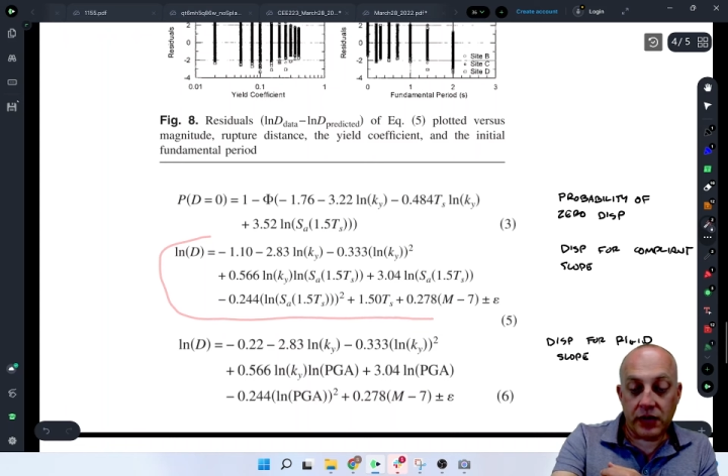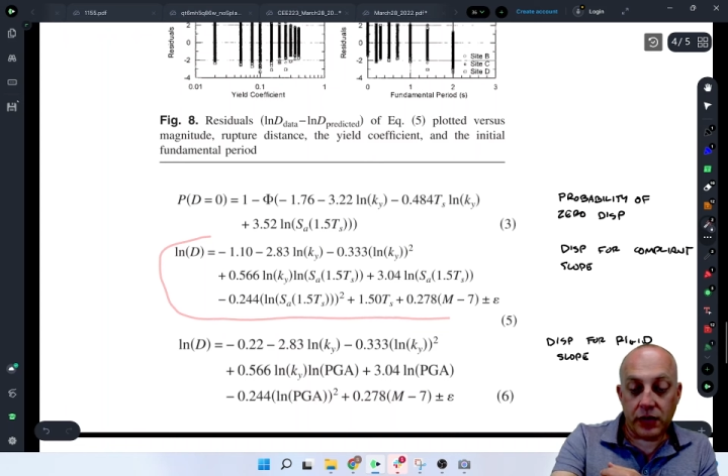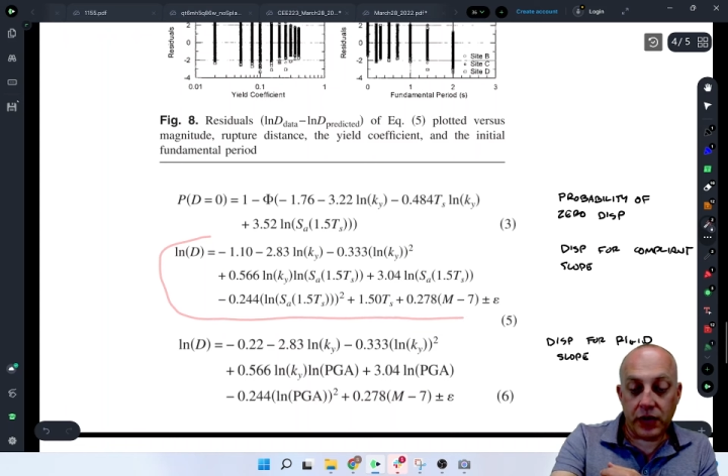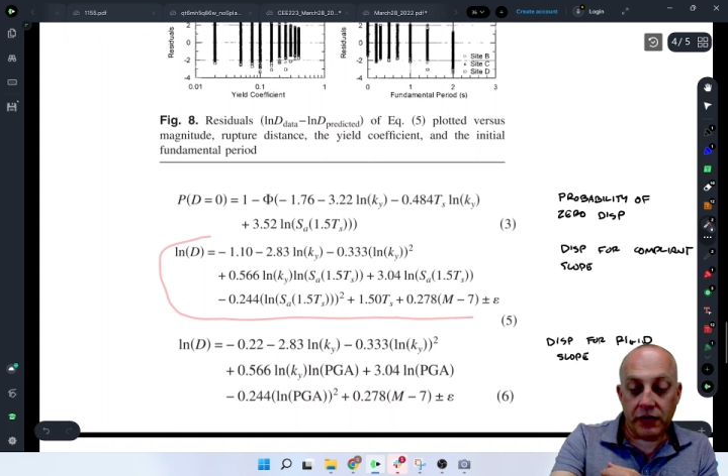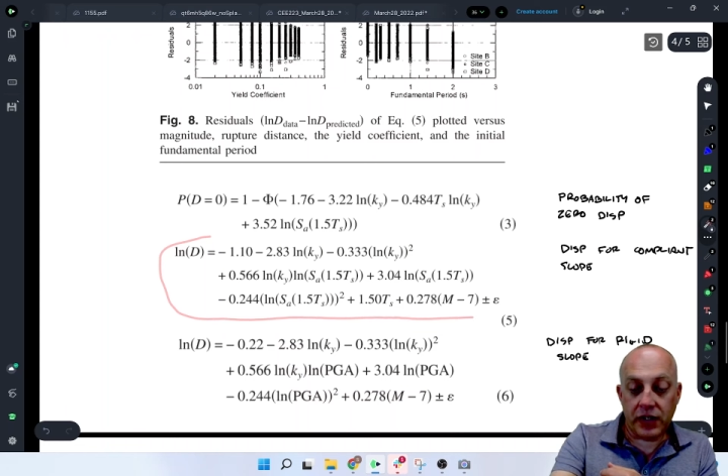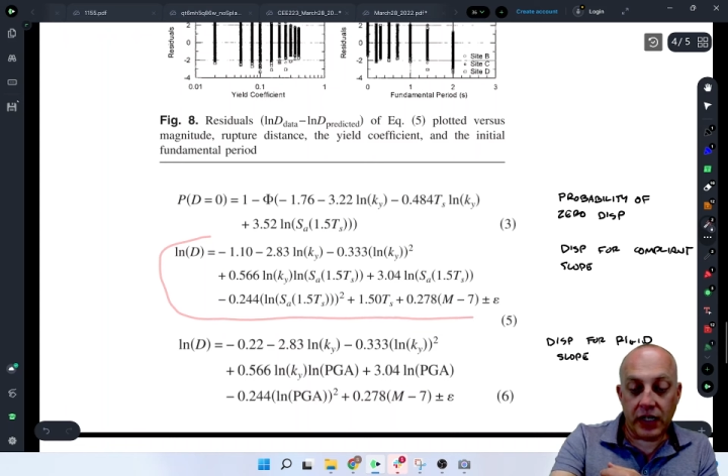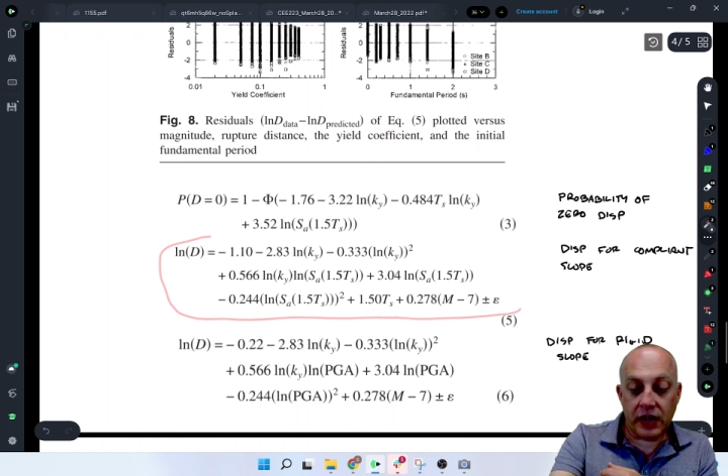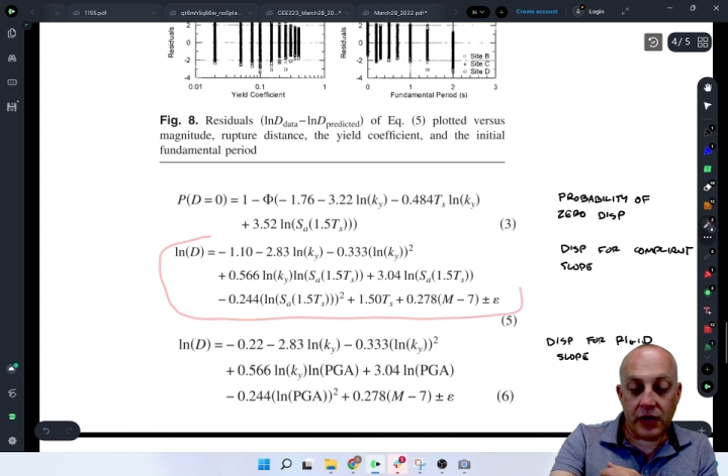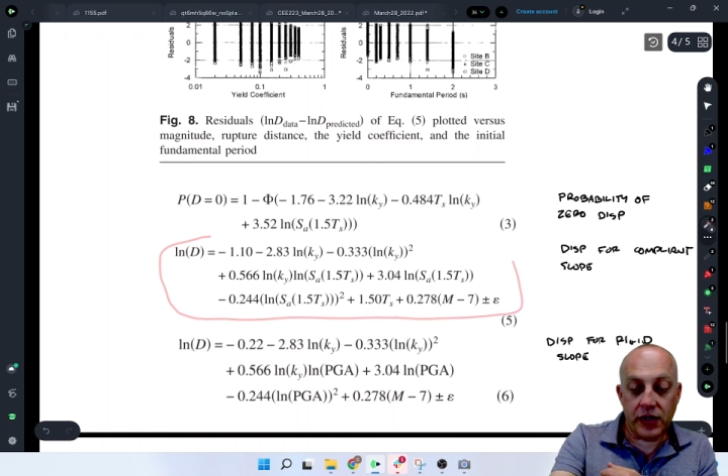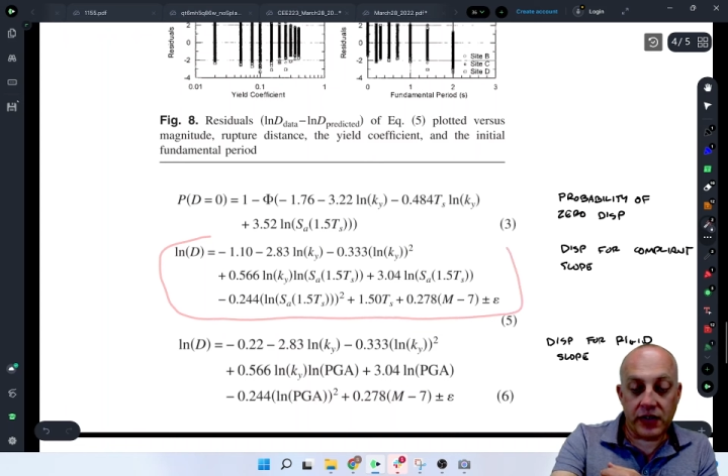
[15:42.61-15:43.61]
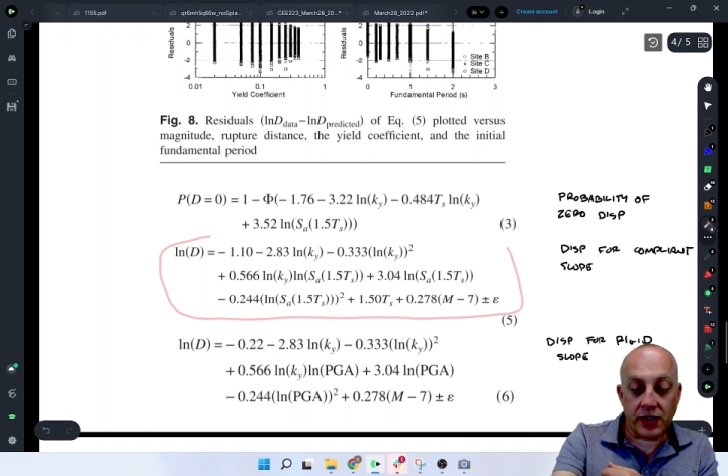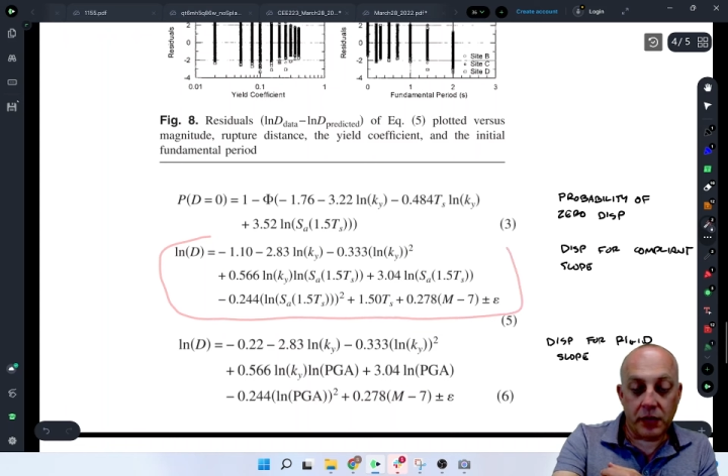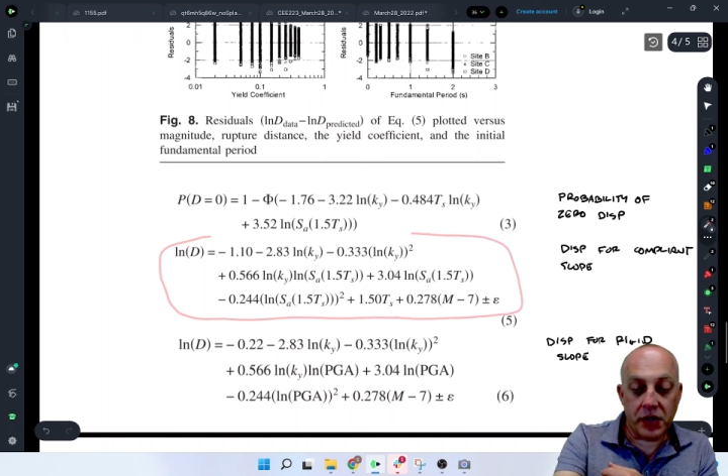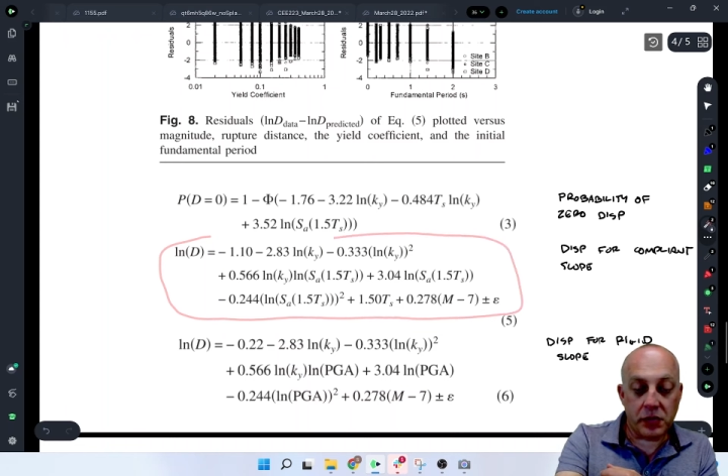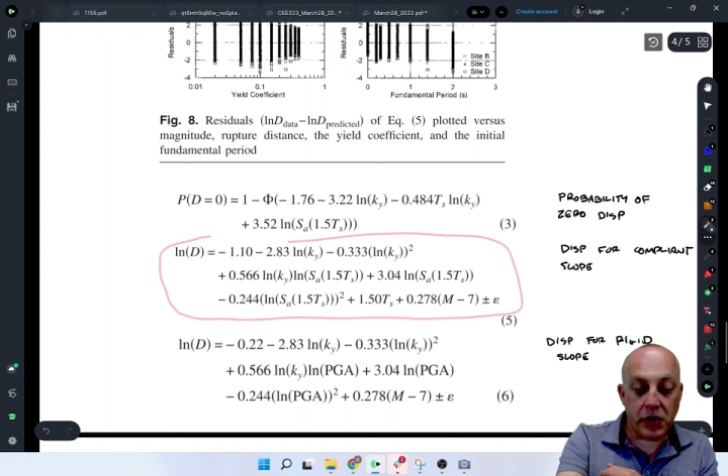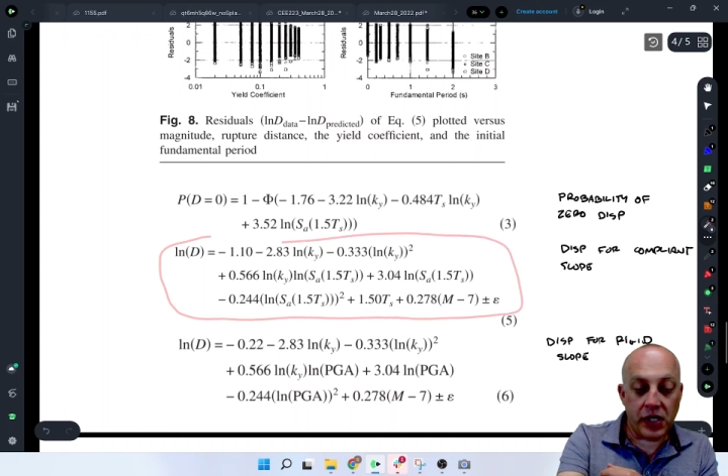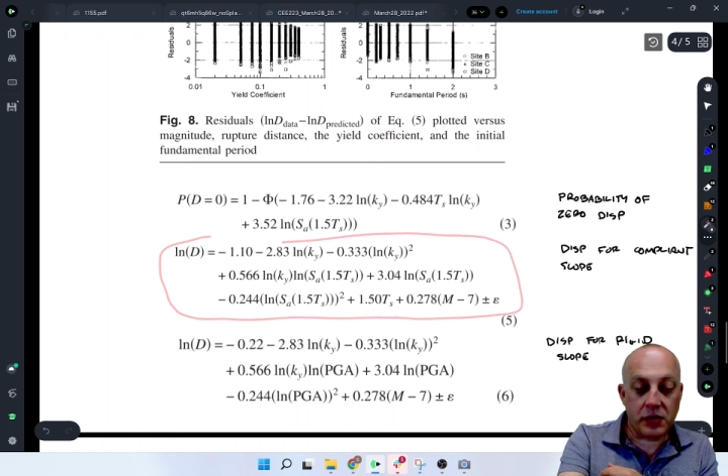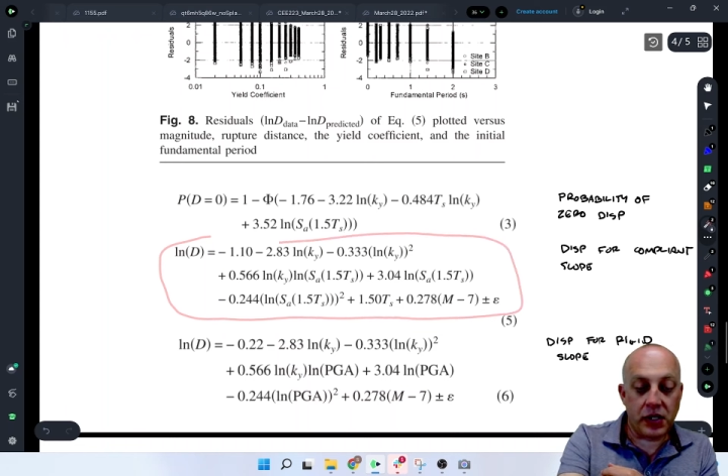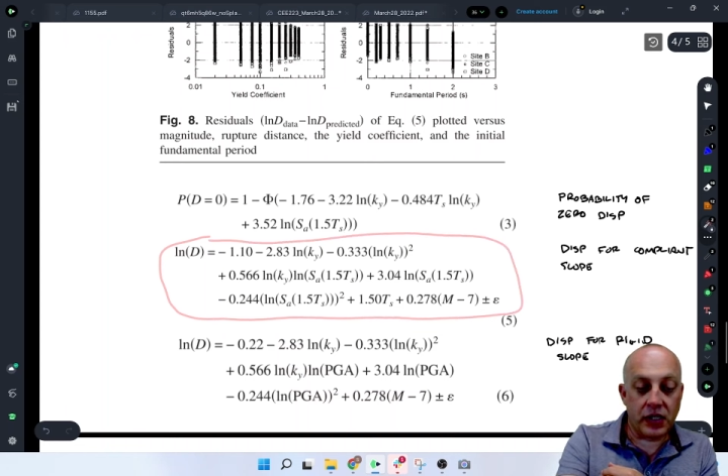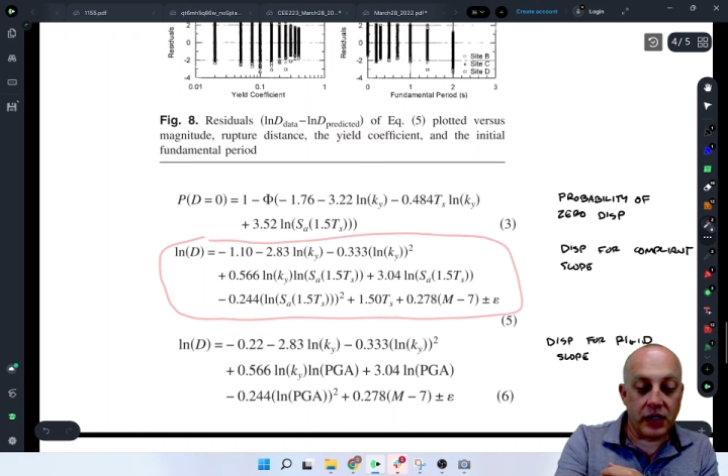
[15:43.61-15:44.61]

So given that there is some displacement,